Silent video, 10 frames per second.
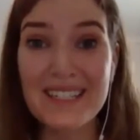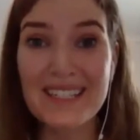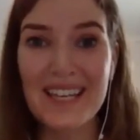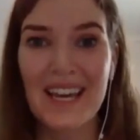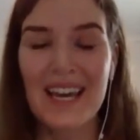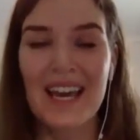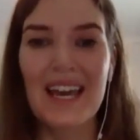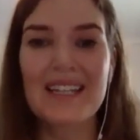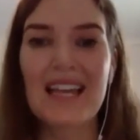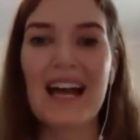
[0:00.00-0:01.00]
It's
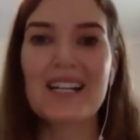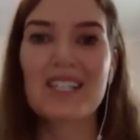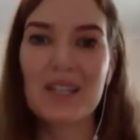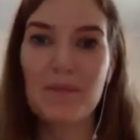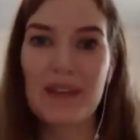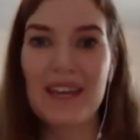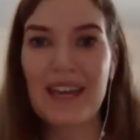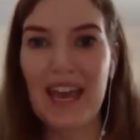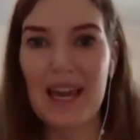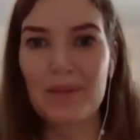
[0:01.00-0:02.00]
it's actually being
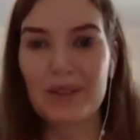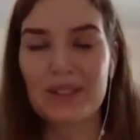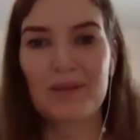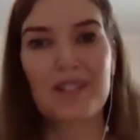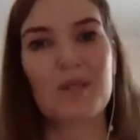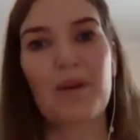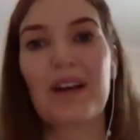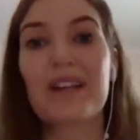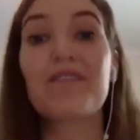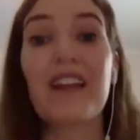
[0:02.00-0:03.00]
able to
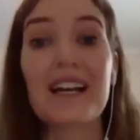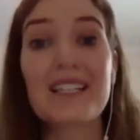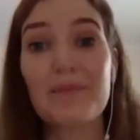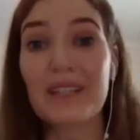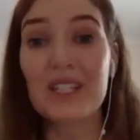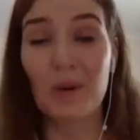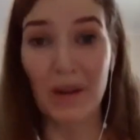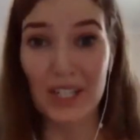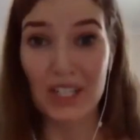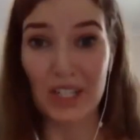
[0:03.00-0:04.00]
respond flexibly to
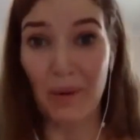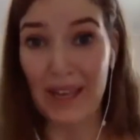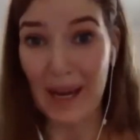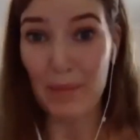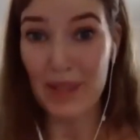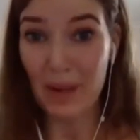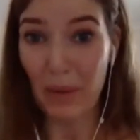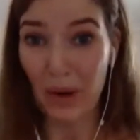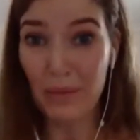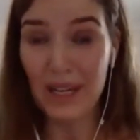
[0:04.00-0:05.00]
what's showing up in the
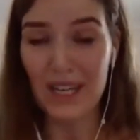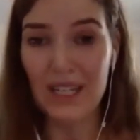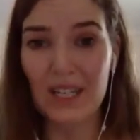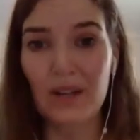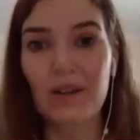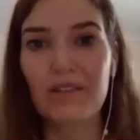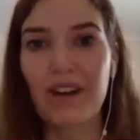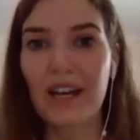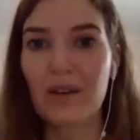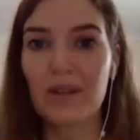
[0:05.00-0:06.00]
moment. You know, if
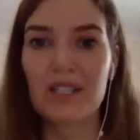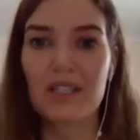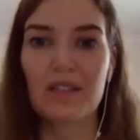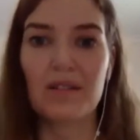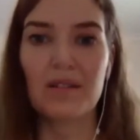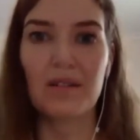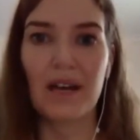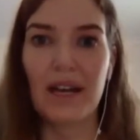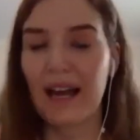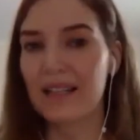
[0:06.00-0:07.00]
I go into
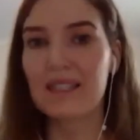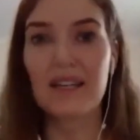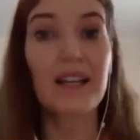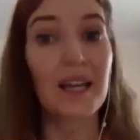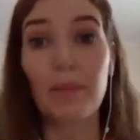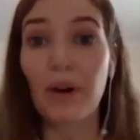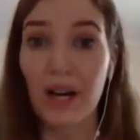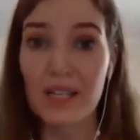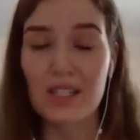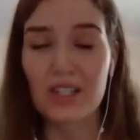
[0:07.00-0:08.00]
an asana, like a
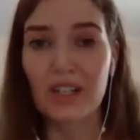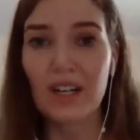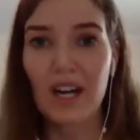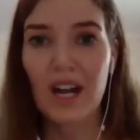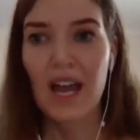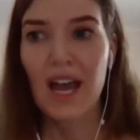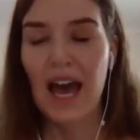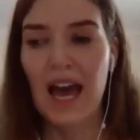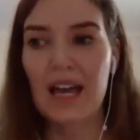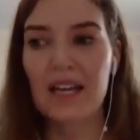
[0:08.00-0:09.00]
posture,
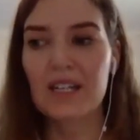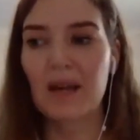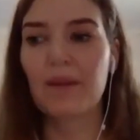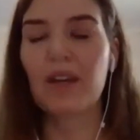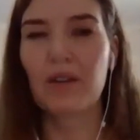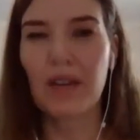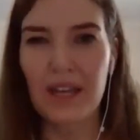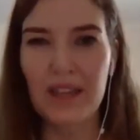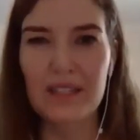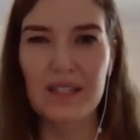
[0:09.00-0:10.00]
and I'm like, okay,
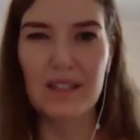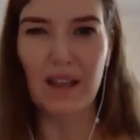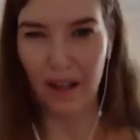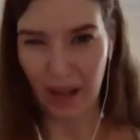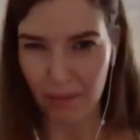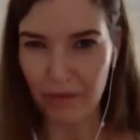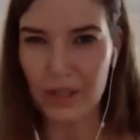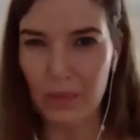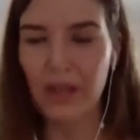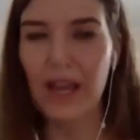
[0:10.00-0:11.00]
this is
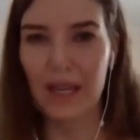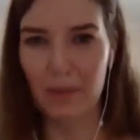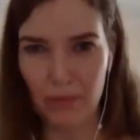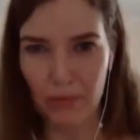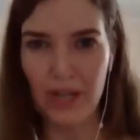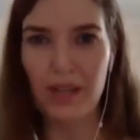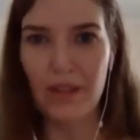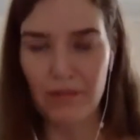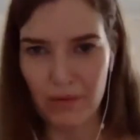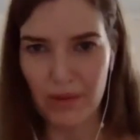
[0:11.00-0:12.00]
uncomfortable. I can breathe
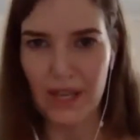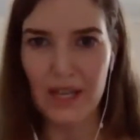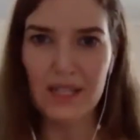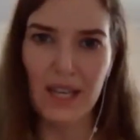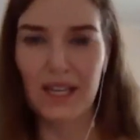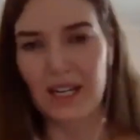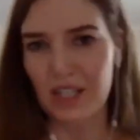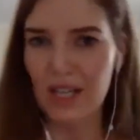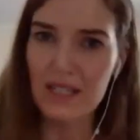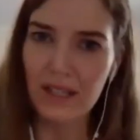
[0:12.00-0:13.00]
through this, I can
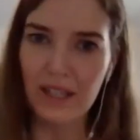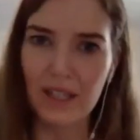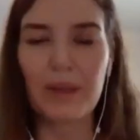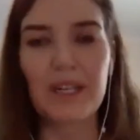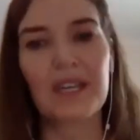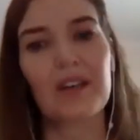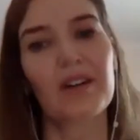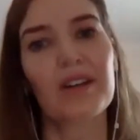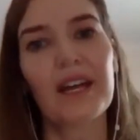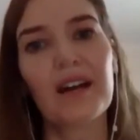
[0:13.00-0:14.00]
adjust a little bit here
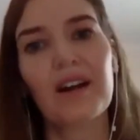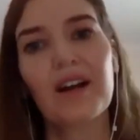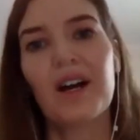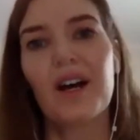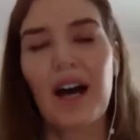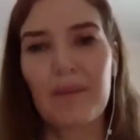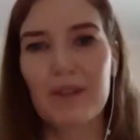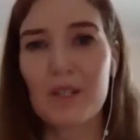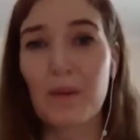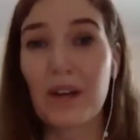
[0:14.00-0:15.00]
or there. I'm
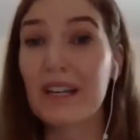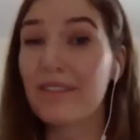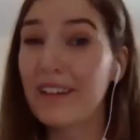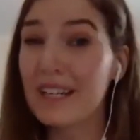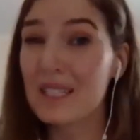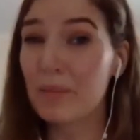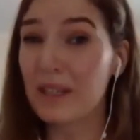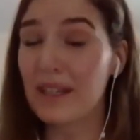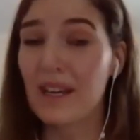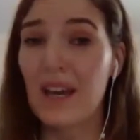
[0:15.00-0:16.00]
responding
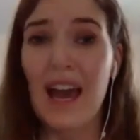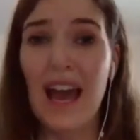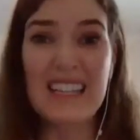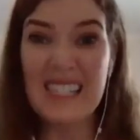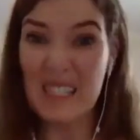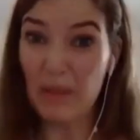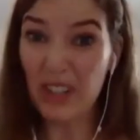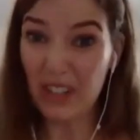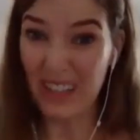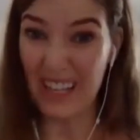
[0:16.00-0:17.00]
flexibly. And
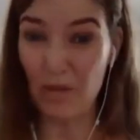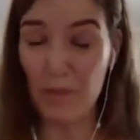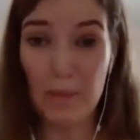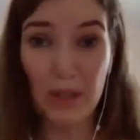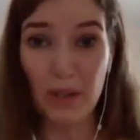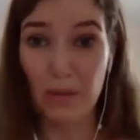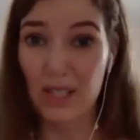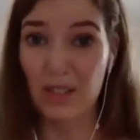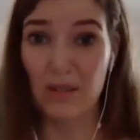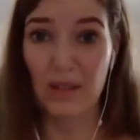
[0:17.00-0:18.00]
similarly, if people go
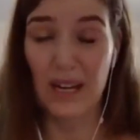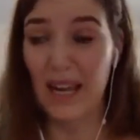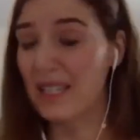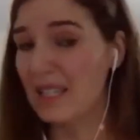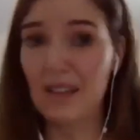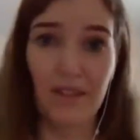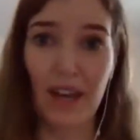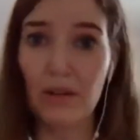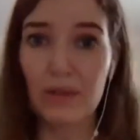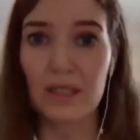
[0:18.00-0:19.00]
into an asana, if I
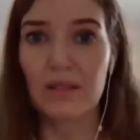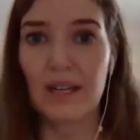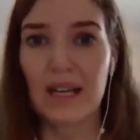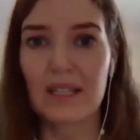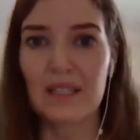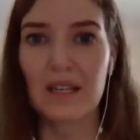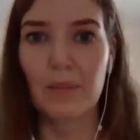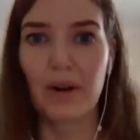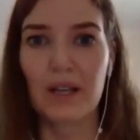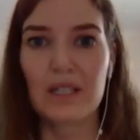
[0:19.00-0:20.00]
go into an asana
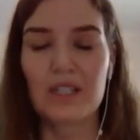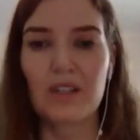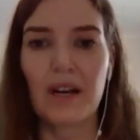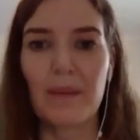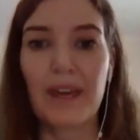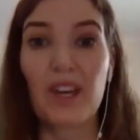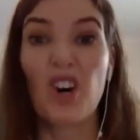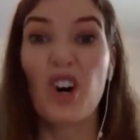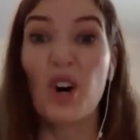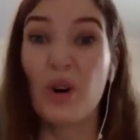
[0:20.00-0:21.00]
posture and I'm like,
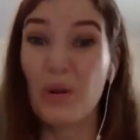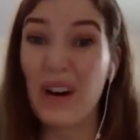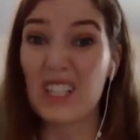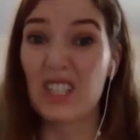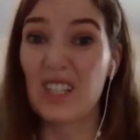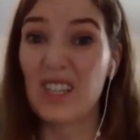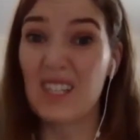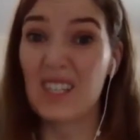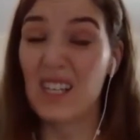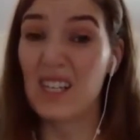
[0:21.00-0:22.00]
oh, actually,
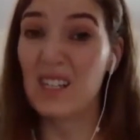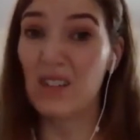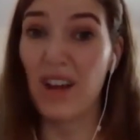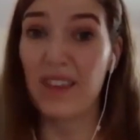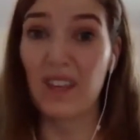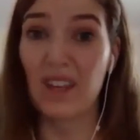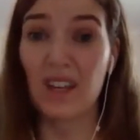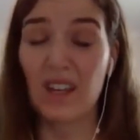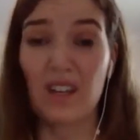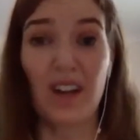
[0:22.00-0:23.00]
this is not
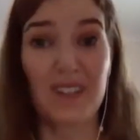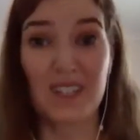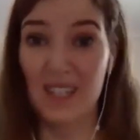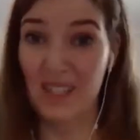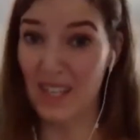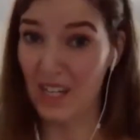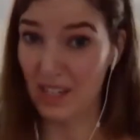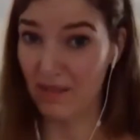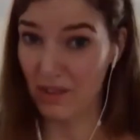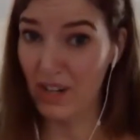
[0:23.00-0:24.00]
the not the sensation
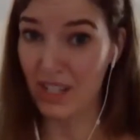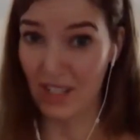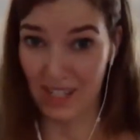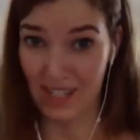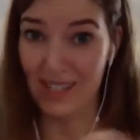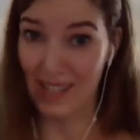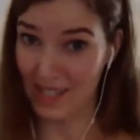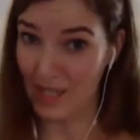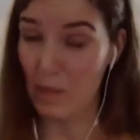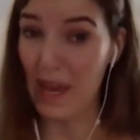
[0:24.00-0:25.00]
of stretching. This is this
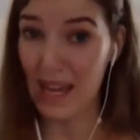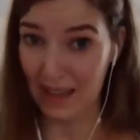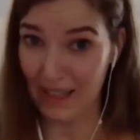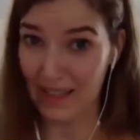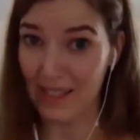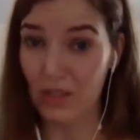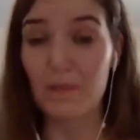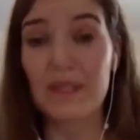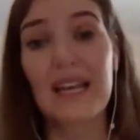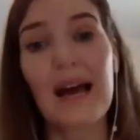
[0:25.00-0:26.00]
is pain. Like this could
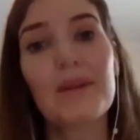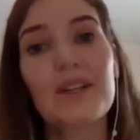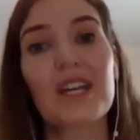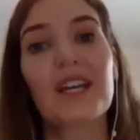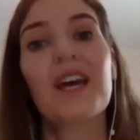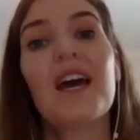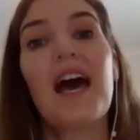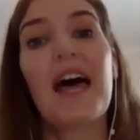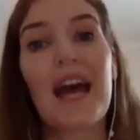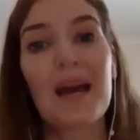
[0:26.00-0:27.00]
be damaging,
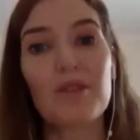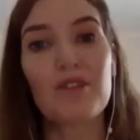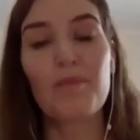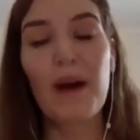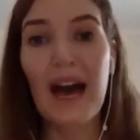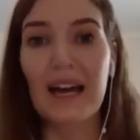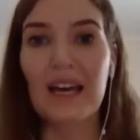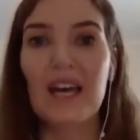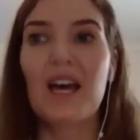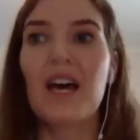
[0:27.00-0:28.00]
and I move back.
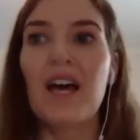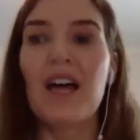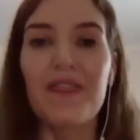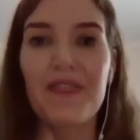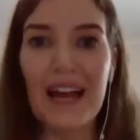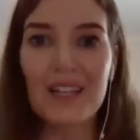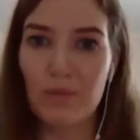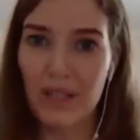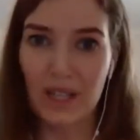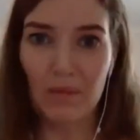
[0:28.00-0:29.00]
That's
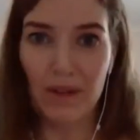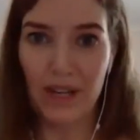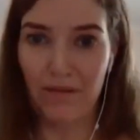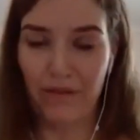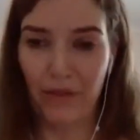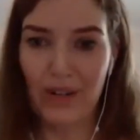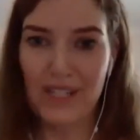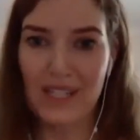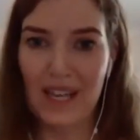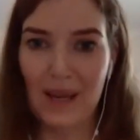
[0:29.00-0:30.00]
really
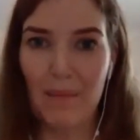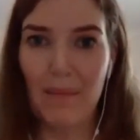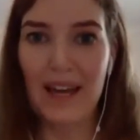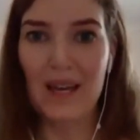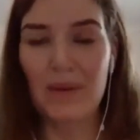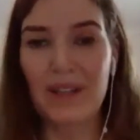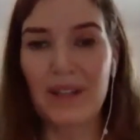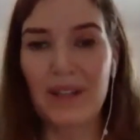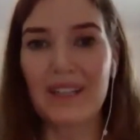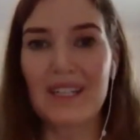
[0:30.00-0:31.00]
reinforcing my
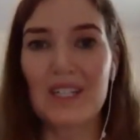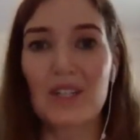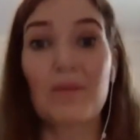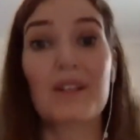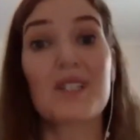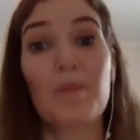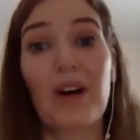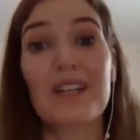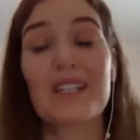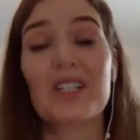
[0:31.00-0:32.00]
ability to
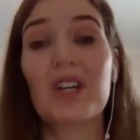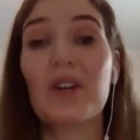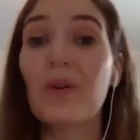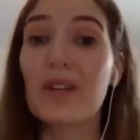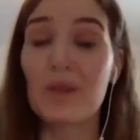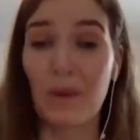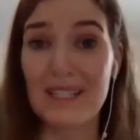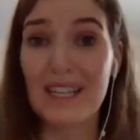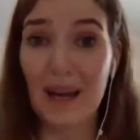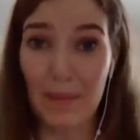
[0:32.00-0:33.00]
respond and to notice what's
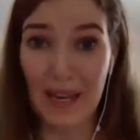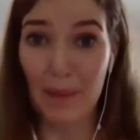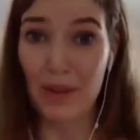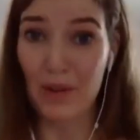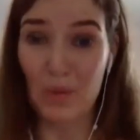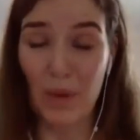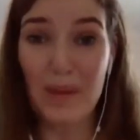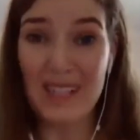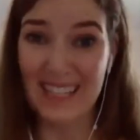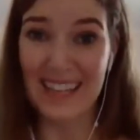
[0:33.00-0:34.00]
coming up in those
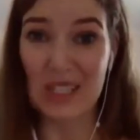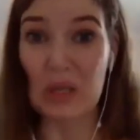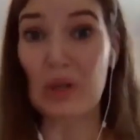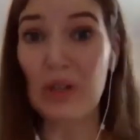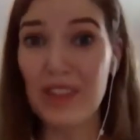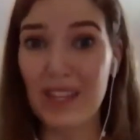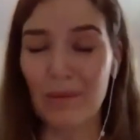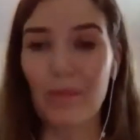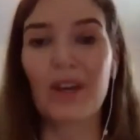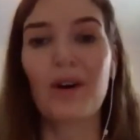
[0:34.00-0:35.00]
moments. And that's a good thing when
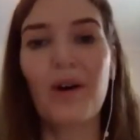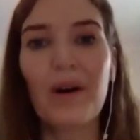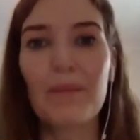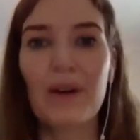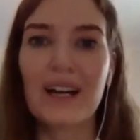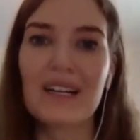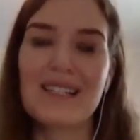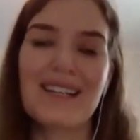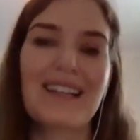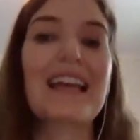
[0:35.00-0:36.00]
we go, oh, I'm
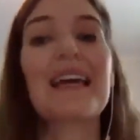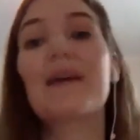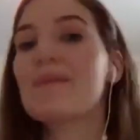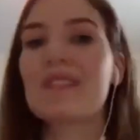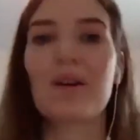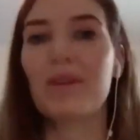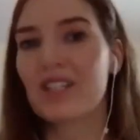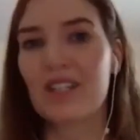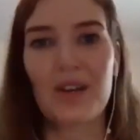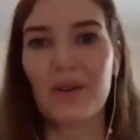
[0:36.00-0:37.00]
practicing like ahimsa, which
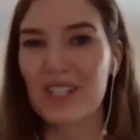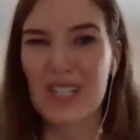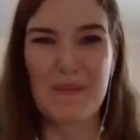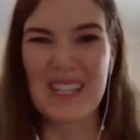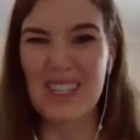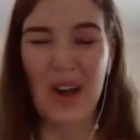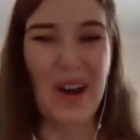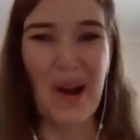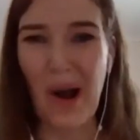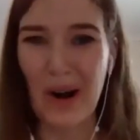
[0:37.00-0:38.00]
in yoga just means non
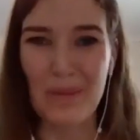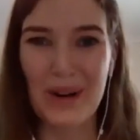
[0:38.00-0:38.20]
harm.